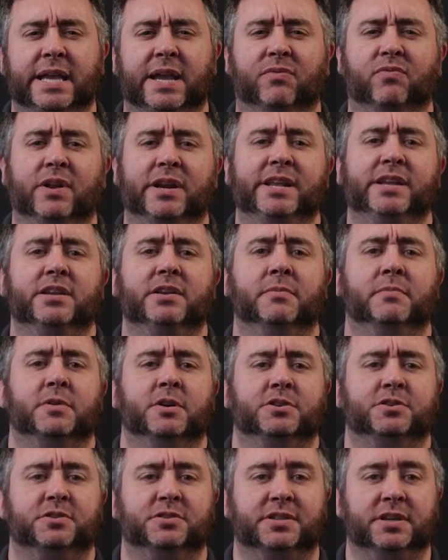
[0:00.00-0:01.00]
Get ready to
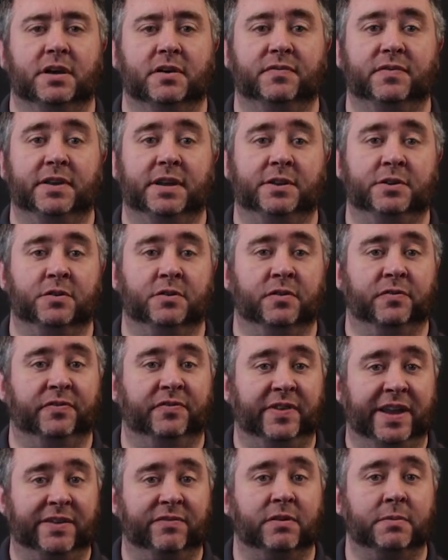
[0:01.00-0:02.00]
immerse yourself in your
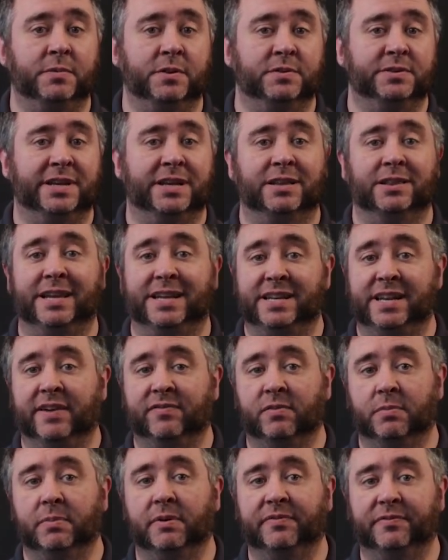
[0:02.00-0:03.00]
favorite music like
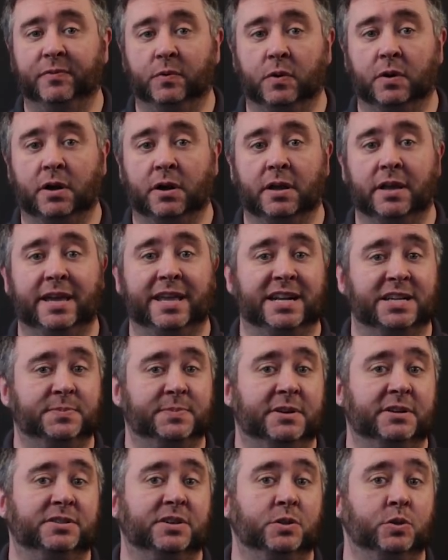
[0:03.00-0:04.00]
never before and
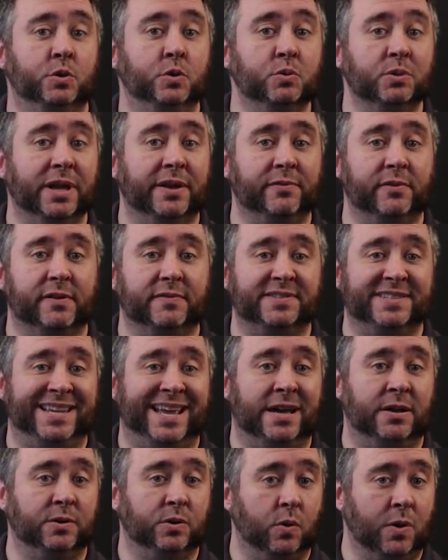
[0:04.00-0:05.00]
experience a new level of
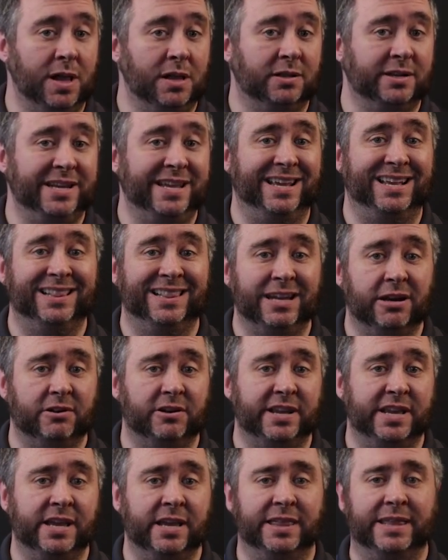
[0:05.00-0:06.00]
sound quality and
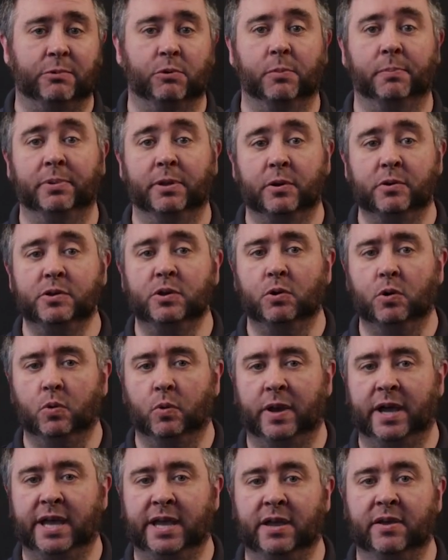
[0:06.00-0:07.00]
clarity that will blow you
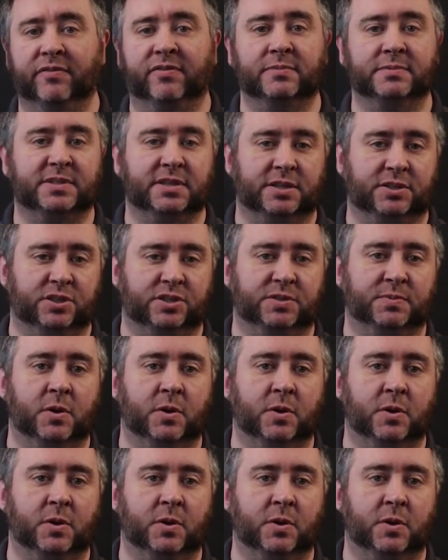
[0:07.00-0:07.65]
away from such a